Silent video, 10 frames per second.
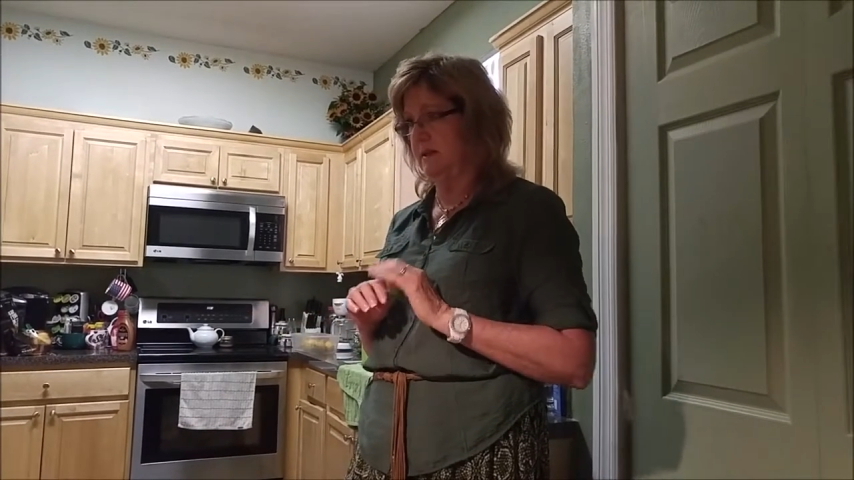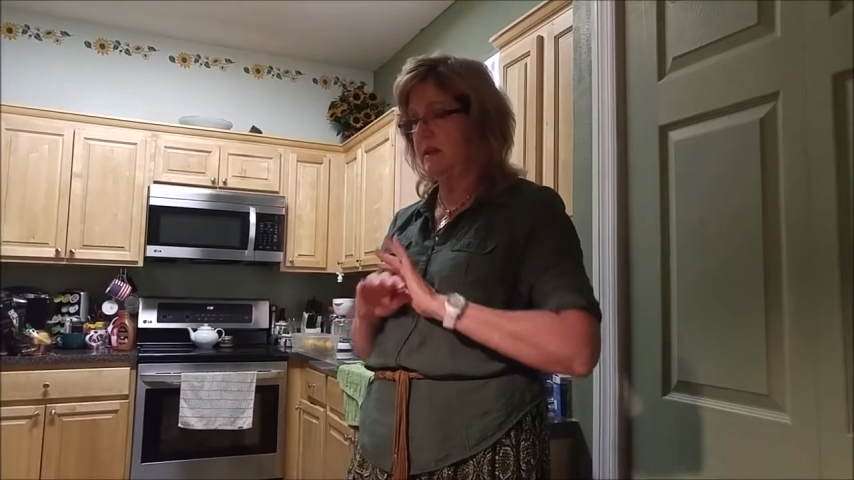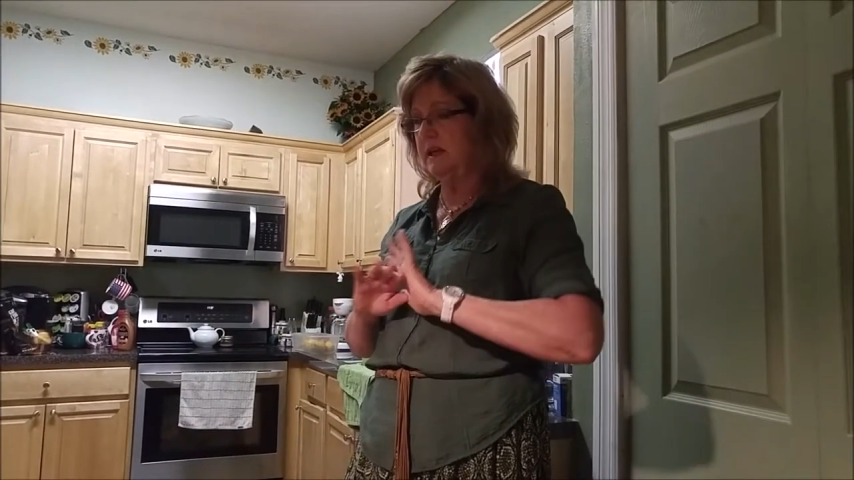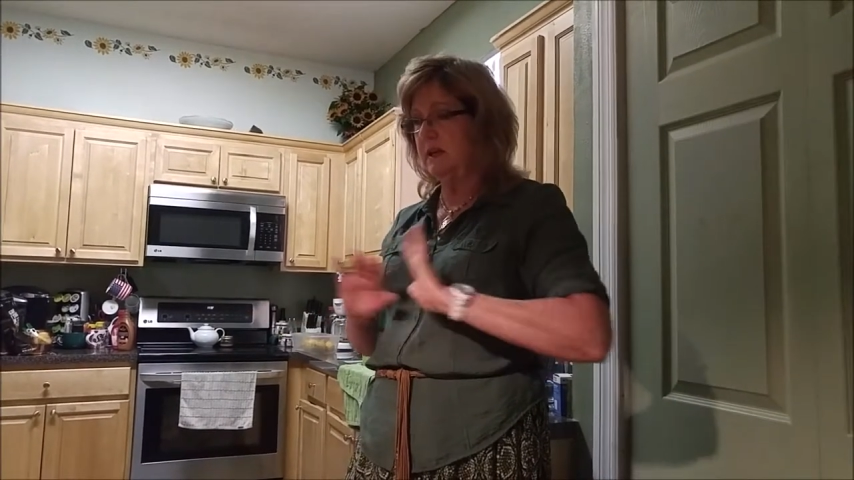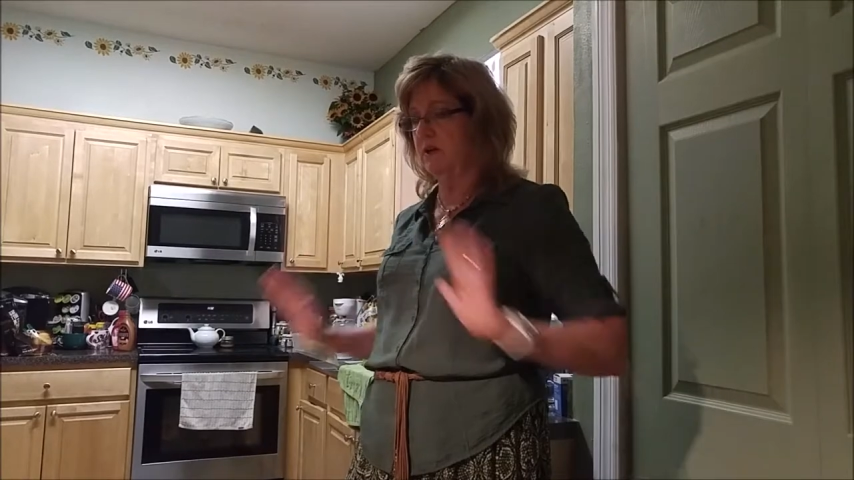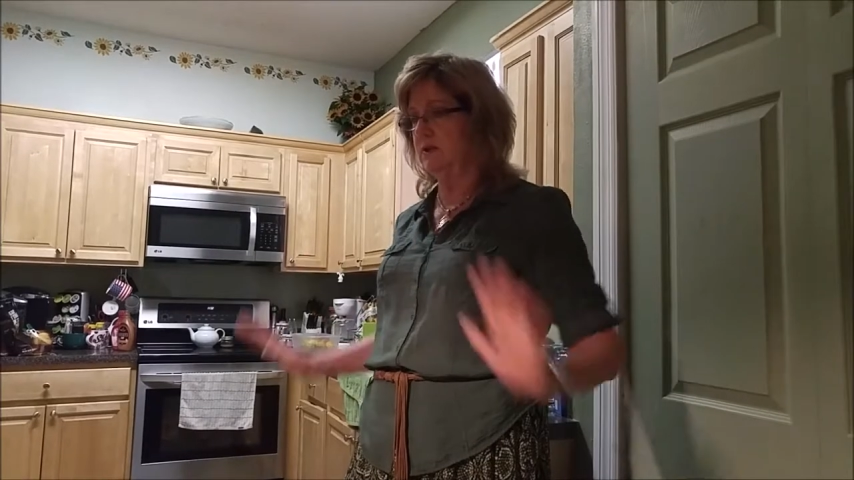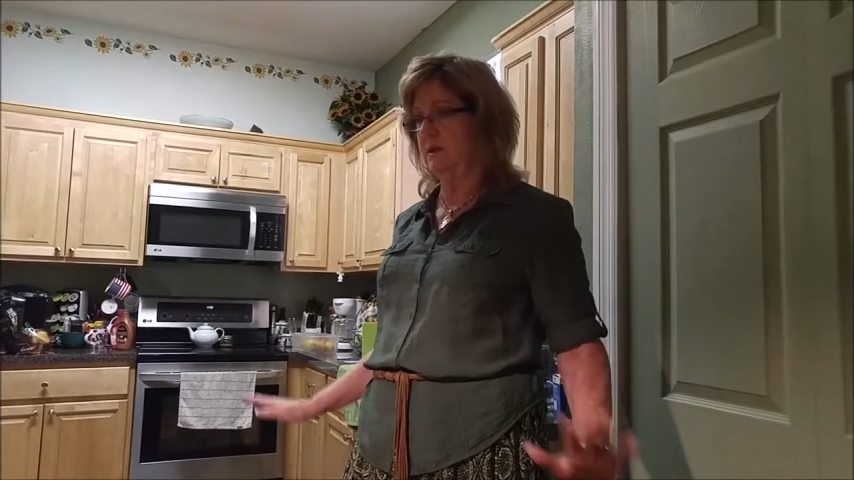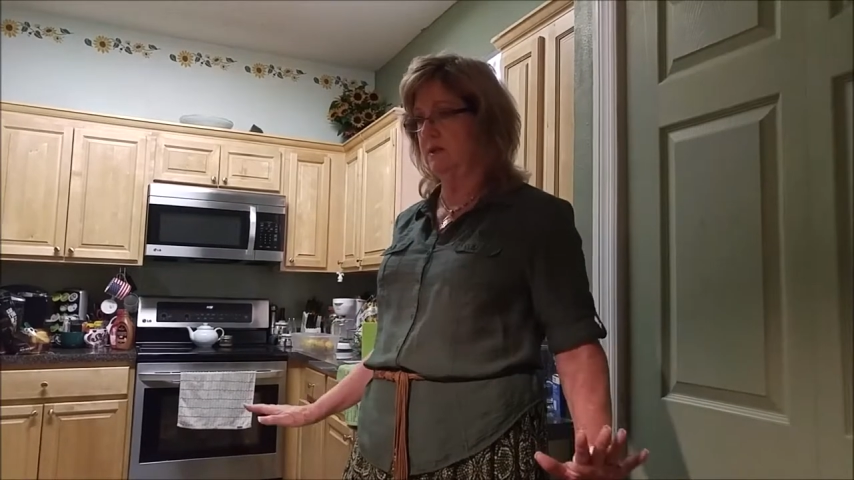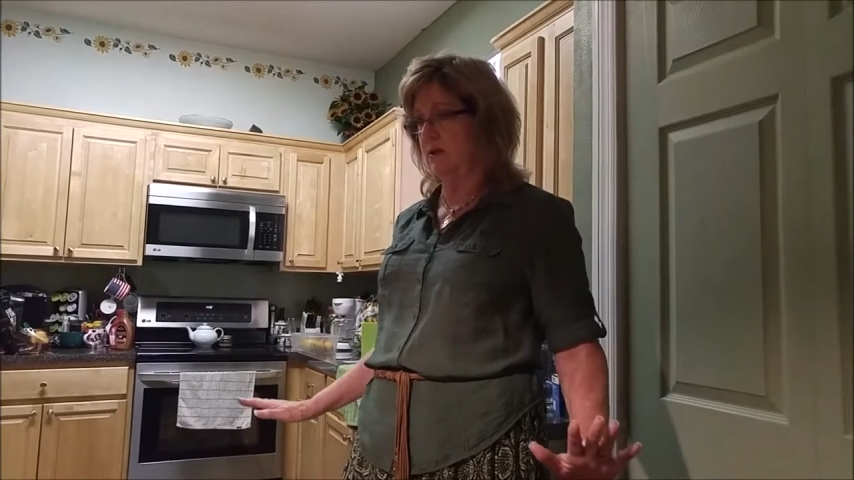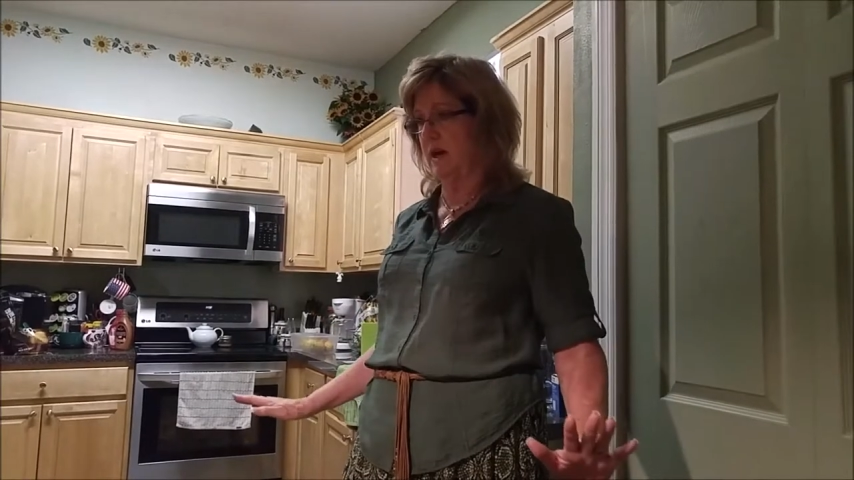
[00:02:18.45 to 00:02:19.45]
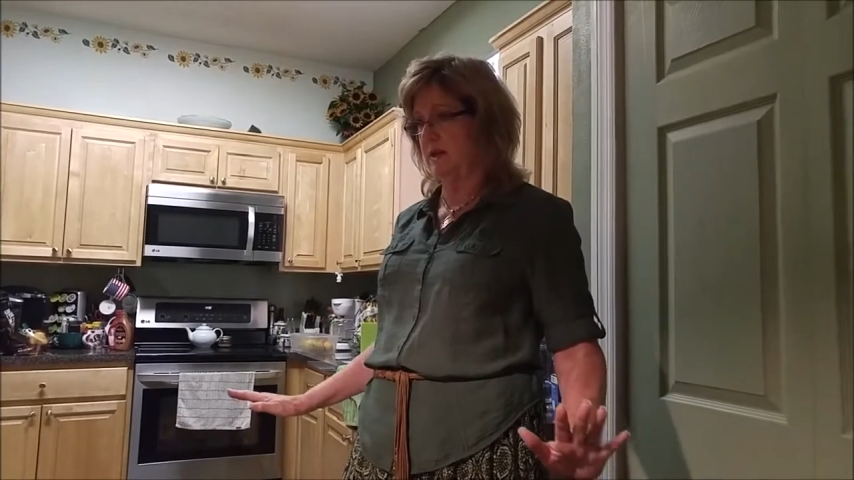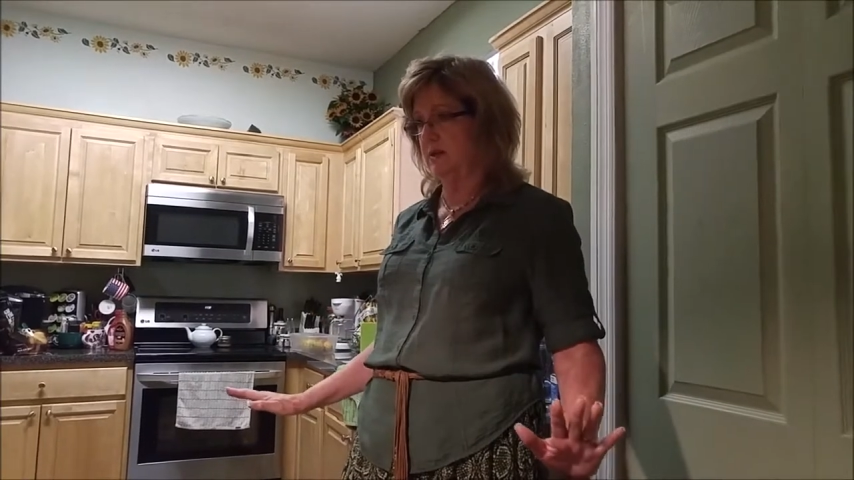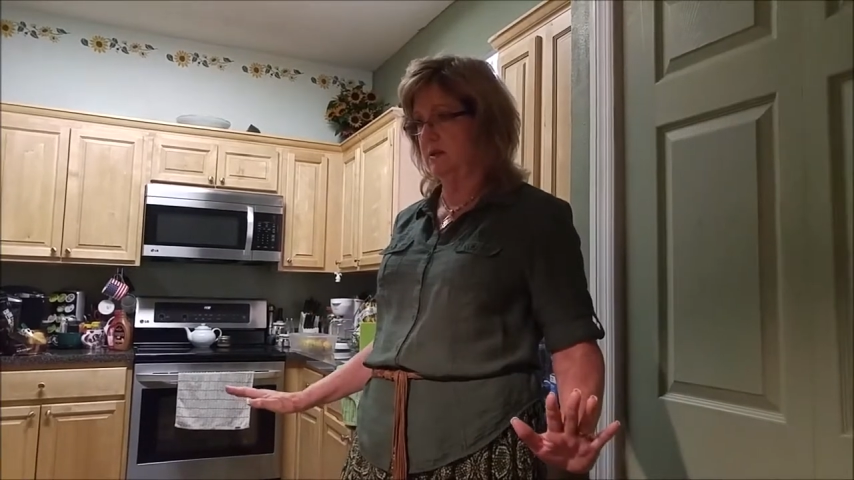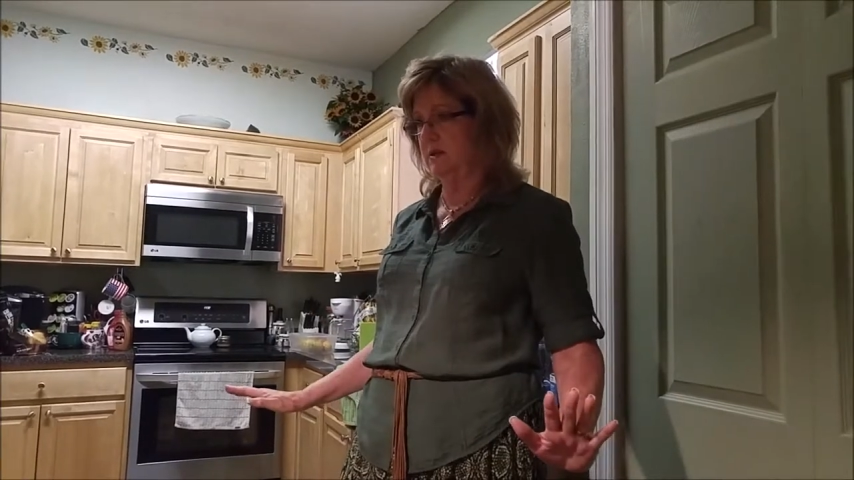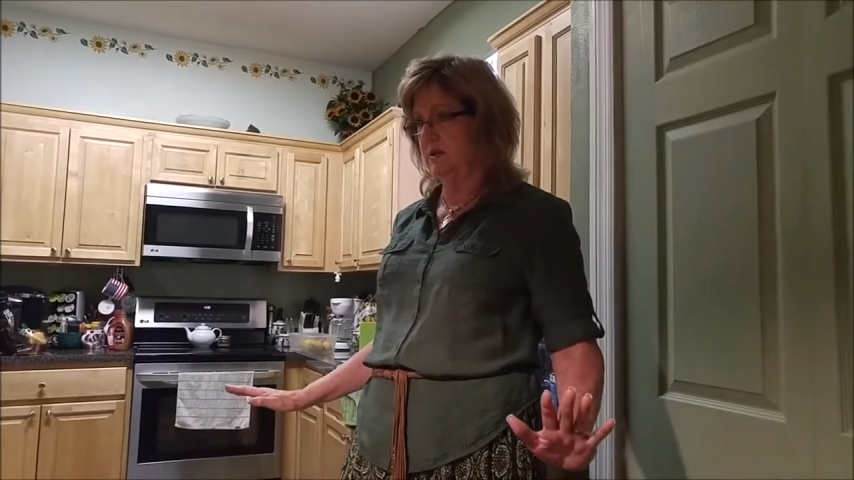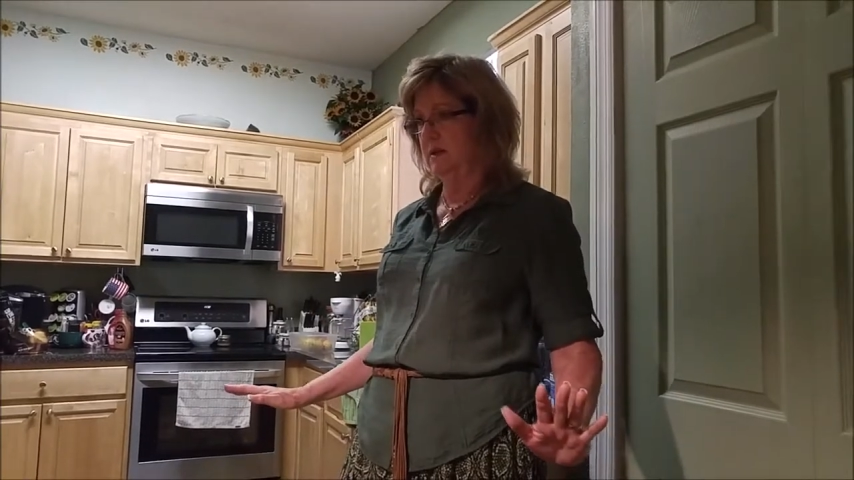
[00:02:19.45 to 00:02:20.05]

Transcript: Nothing goes in the trash.